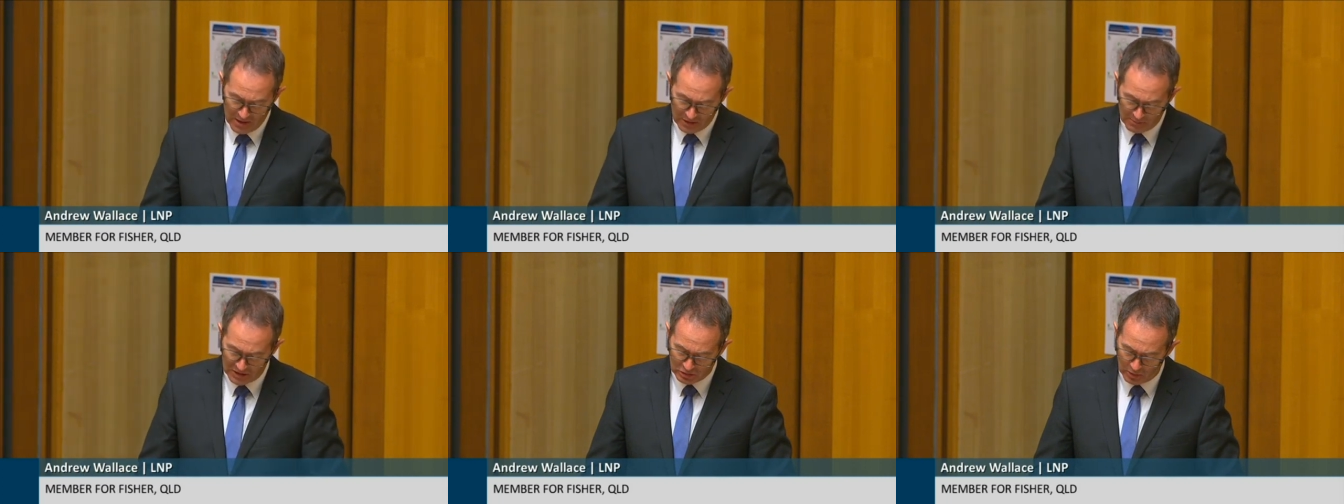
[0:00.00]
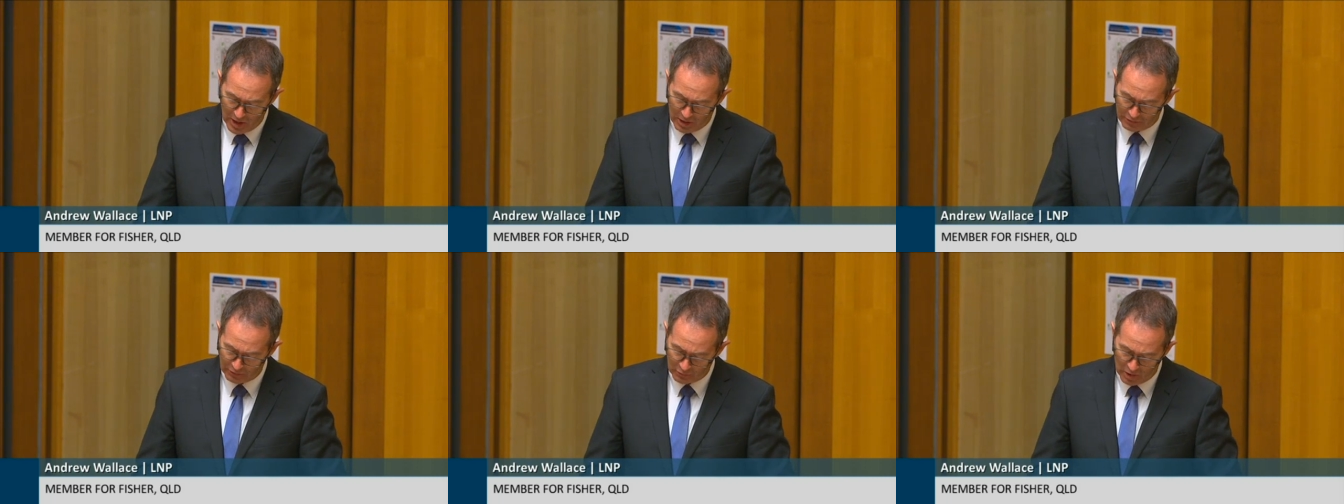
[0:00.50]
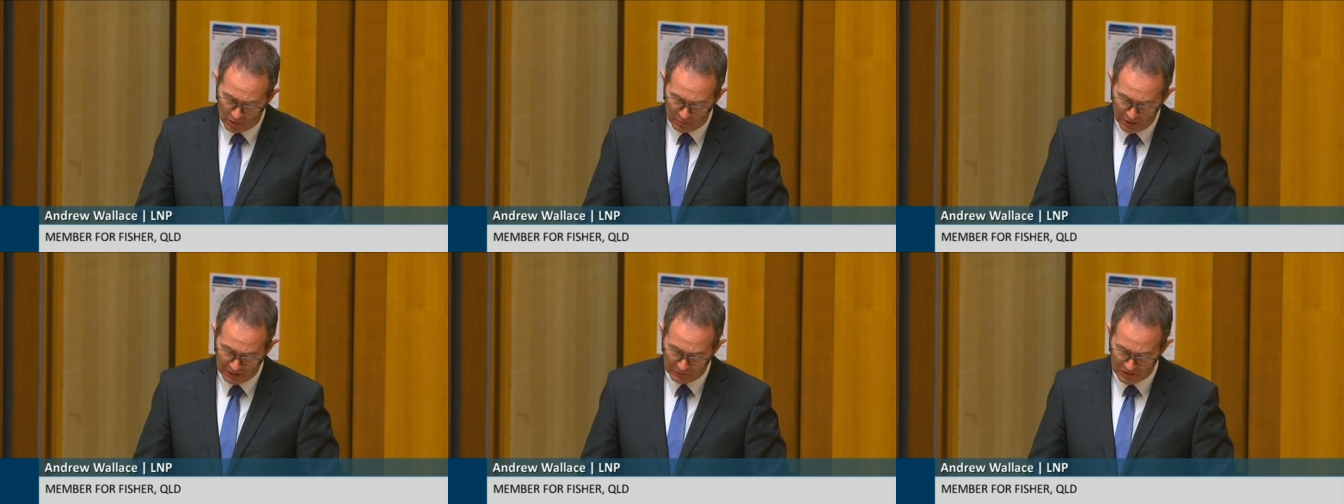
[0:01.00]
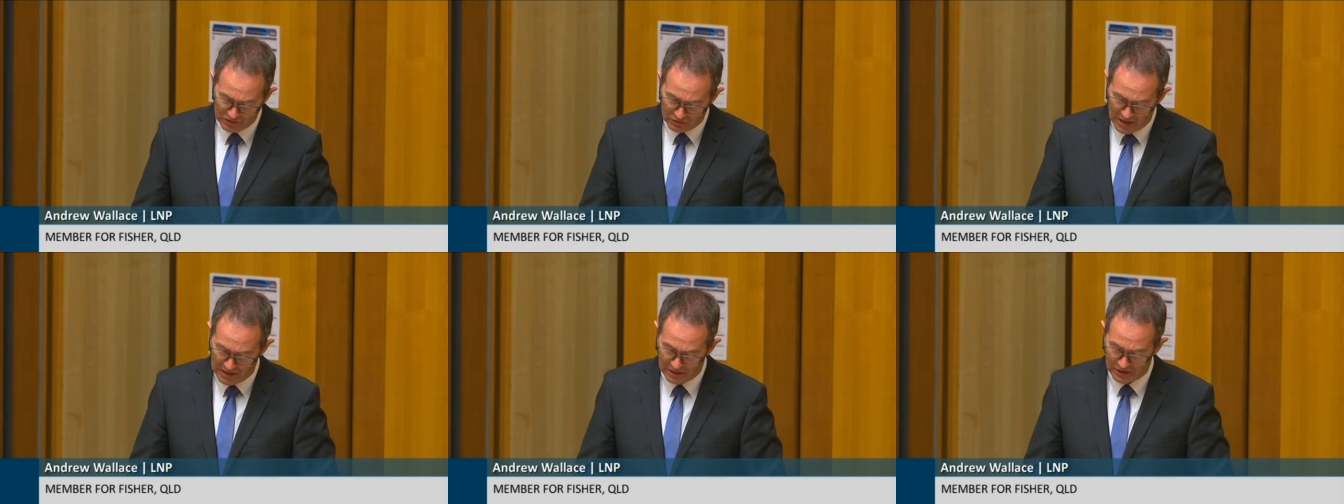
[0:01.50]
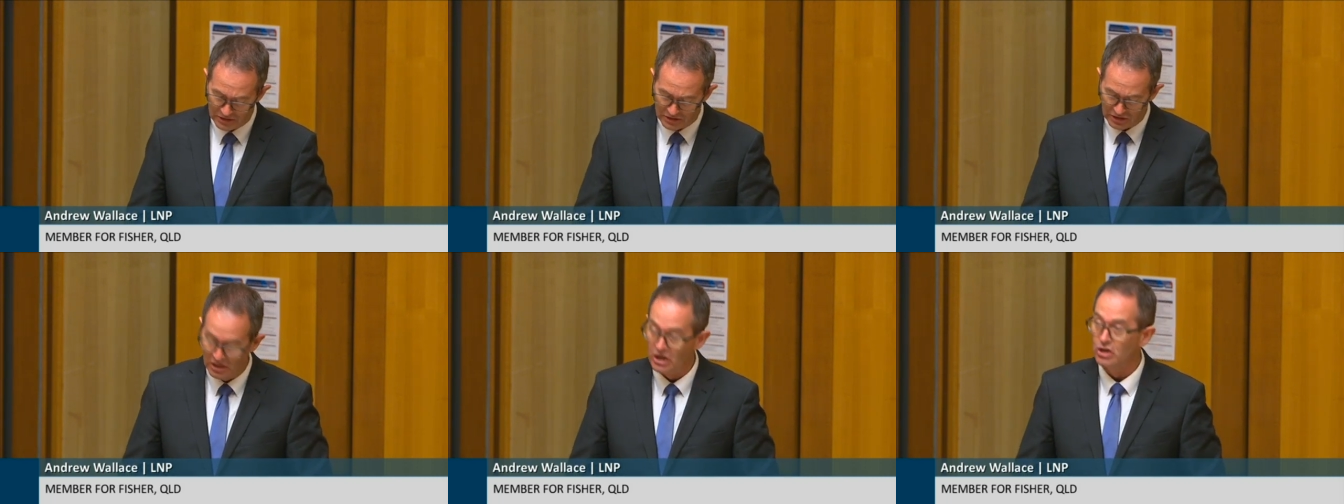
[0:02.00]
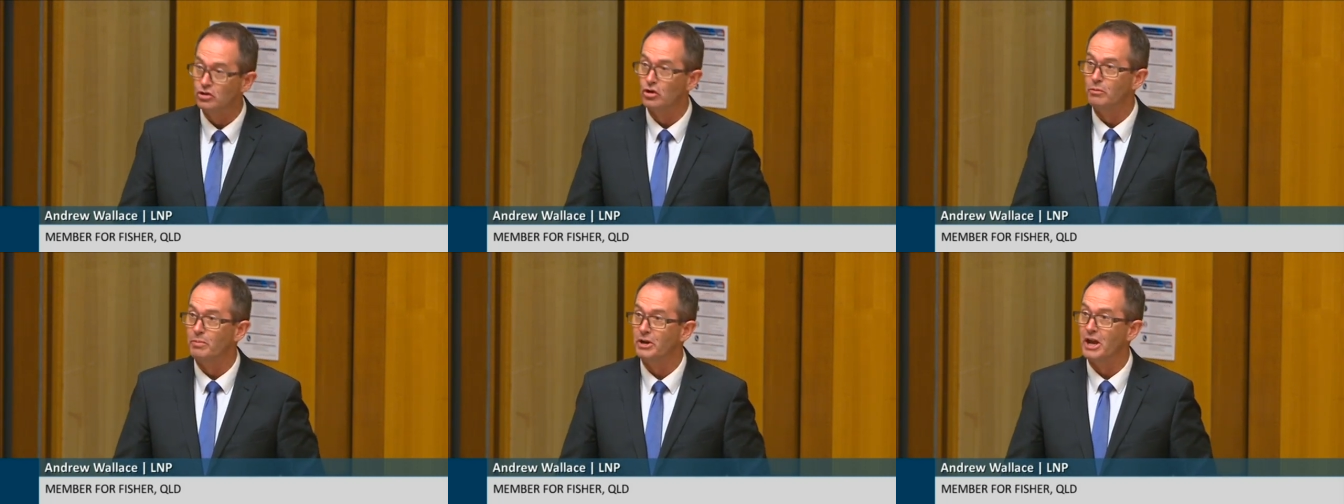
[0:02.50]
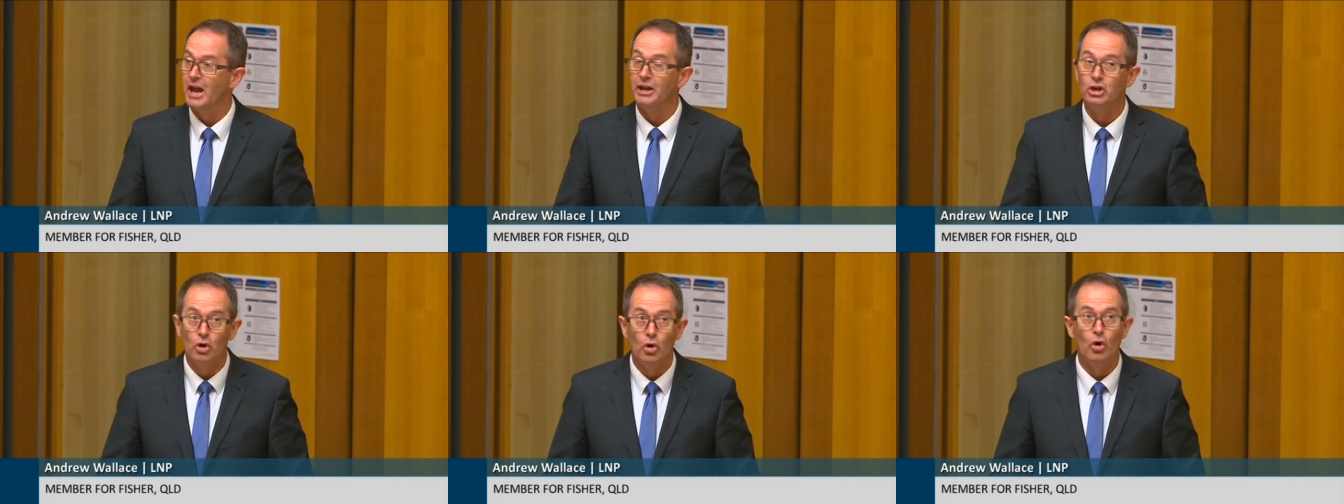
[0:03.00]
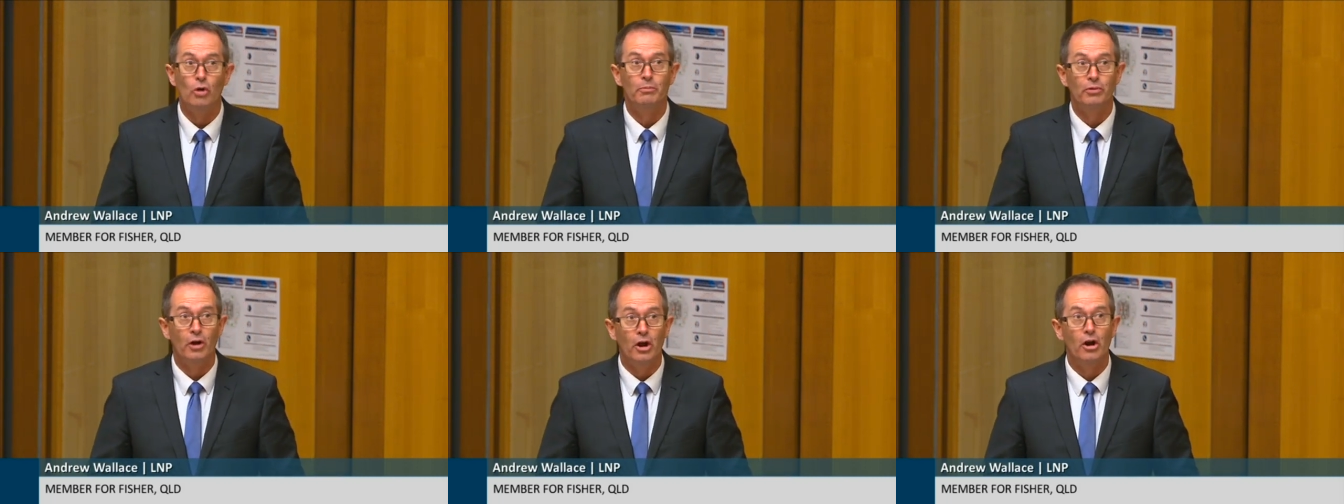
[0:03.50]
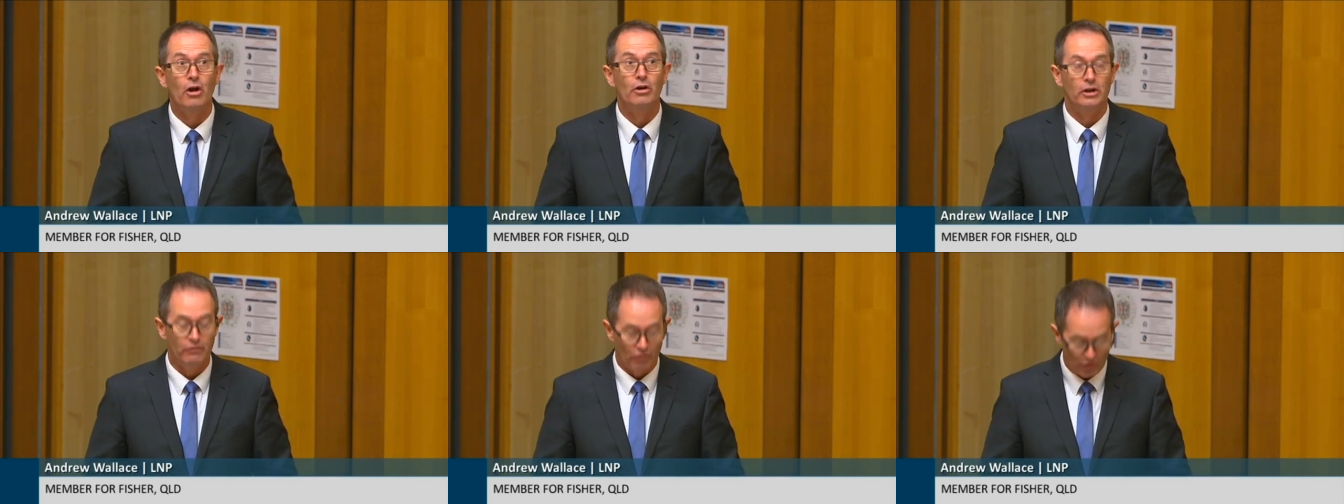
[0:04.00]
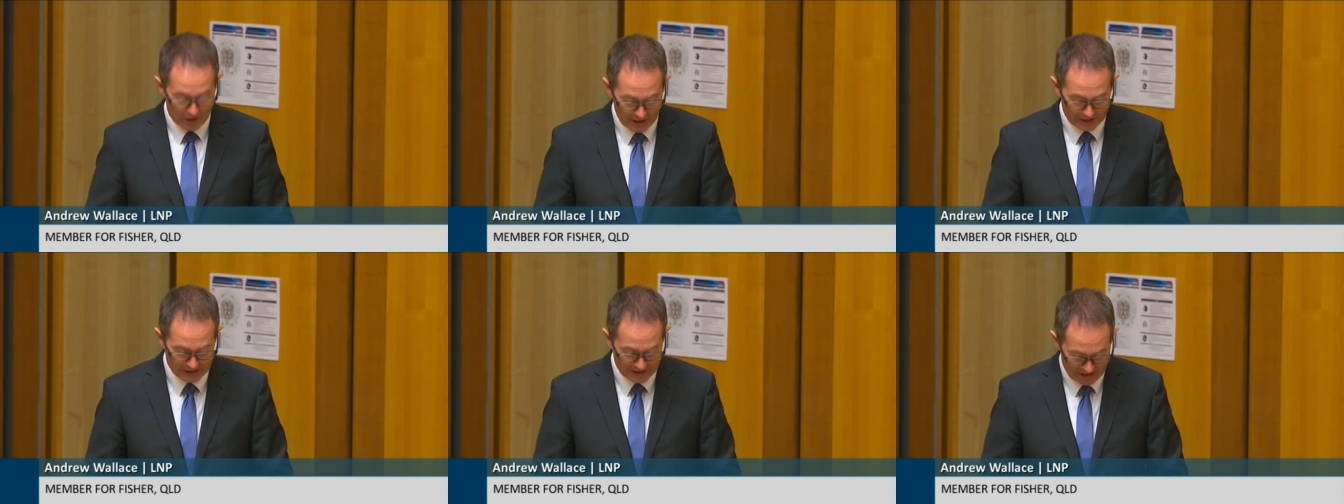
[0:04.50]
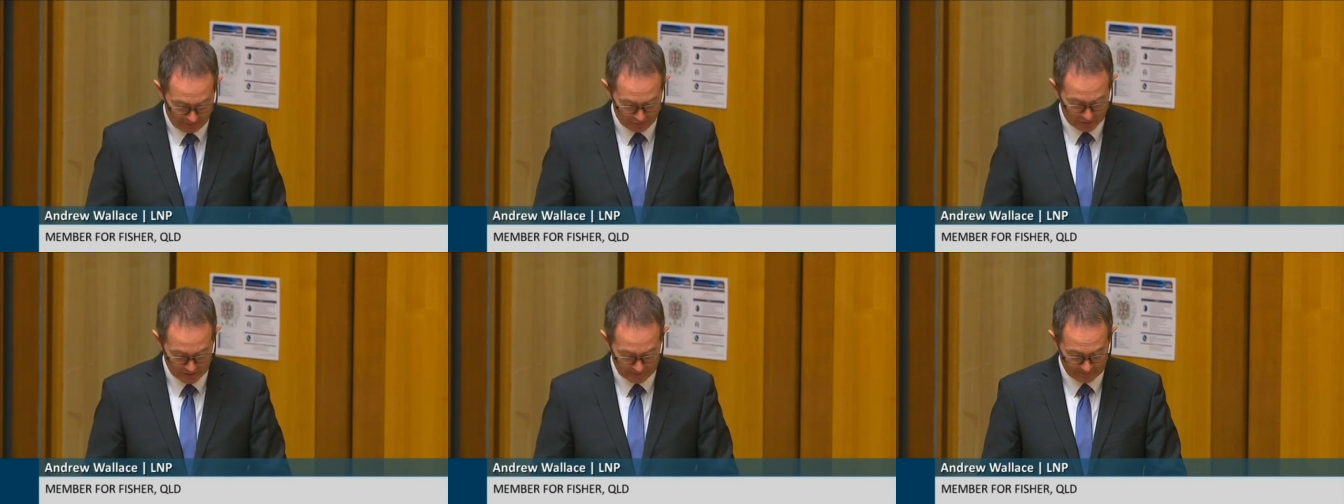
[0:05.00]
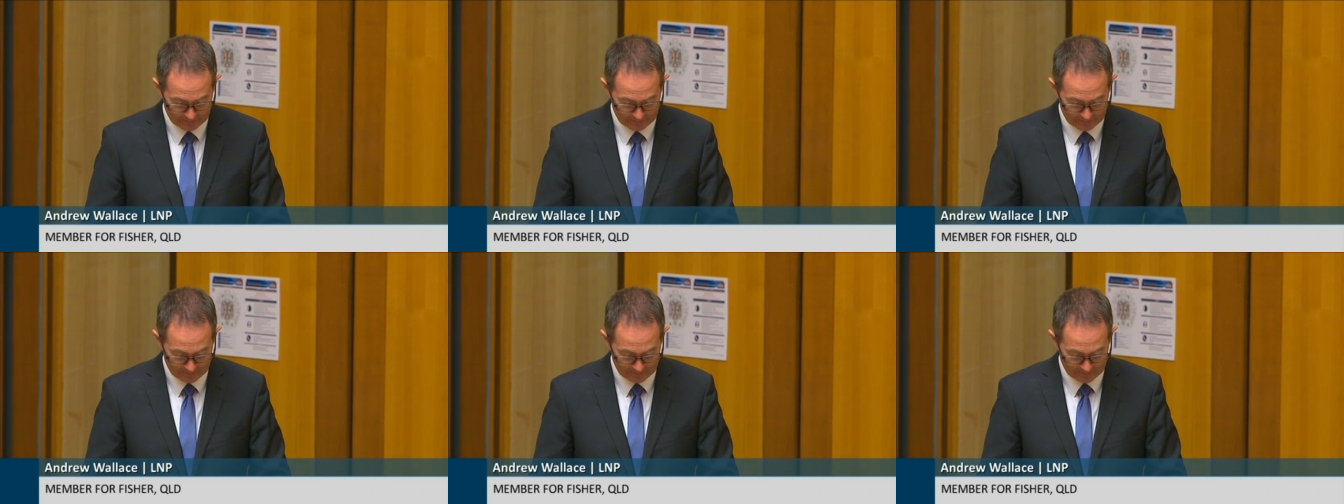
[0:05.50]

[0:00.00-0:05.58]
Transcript: The mental health and well-being of Australians should be a core priority for any government.